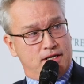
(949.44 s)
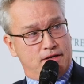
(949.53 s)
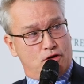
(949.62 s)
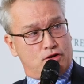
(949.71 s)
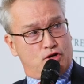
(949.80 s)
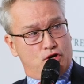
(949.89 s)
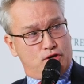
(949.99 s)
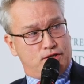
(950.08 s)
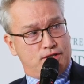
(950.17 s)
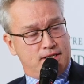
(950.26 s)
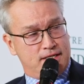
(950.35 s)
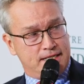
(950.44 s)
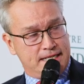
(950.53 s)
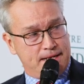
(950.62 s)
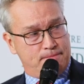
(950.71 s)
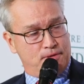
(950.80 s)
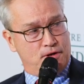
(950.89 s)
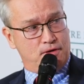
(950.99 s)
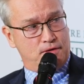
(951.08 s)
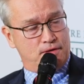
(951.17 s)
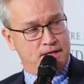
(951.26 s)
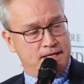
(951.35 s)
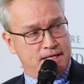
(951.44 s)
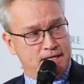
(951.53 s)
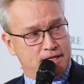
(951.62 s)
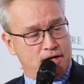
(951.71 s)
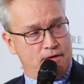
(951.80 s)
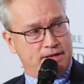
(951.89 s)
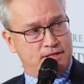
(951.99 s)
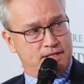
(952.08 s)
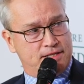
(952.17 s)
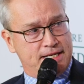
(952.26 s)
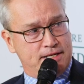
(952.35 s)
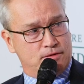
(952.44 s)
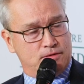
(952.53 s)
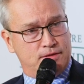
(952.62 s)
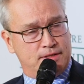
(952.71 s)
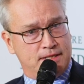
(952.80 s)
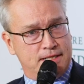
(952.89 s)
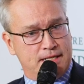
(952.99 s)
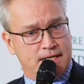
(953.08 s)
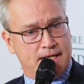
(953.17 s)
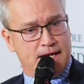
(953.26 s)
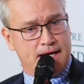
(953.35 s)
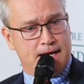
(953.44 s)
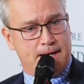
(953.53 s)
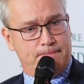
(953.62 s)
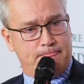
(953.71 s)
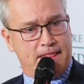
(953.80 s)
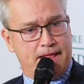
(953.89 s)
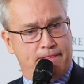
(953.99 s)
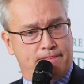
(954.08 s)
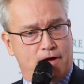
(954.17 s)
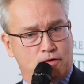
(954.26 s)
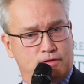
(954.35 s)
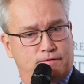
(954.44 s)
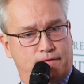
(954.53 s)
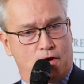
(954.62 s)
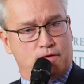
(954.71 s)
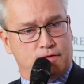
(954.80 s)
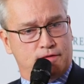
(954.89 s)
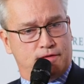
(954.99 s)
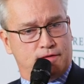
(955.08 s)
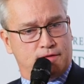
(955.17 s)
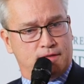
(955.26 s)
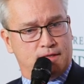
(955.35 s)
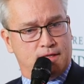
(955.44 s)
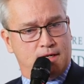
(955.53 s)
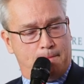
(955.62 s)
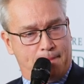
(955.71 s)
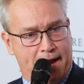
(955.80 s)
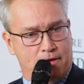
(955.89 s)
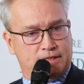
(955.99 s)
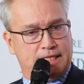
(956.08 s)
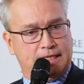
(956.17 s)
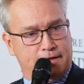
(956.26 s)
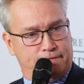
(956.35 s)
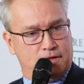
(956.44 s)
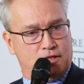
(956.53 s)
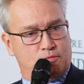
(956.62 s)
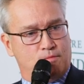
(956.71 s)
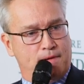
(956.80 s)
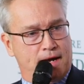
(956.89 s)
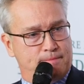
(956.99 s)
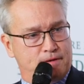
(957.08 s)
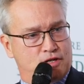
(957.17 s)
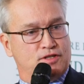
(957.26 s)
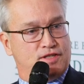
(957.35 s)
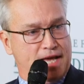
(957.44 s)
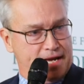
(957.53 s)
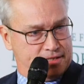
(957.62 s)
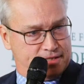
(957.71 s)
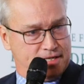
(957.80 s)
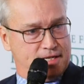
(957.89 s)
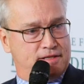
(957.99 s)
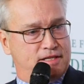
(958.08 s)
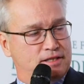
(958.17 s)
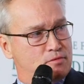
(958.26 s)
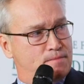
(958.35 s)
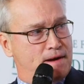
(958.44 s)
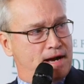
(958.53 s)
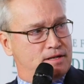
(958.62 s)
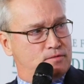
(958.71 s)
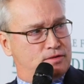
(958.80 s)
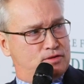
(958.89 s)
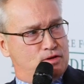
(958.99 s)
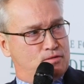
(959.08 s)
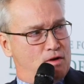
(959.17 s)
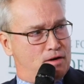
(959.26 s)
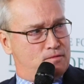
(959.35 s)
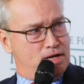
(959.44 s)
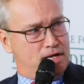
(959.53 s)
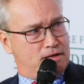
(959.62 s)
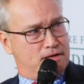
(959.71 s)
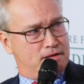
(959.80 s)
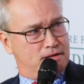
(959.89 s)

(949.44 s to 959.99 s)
You've got Curtin in Perth going to the Teals. Those voters apparently left the Liberal Party because they said the Liberal Party was too right-wing.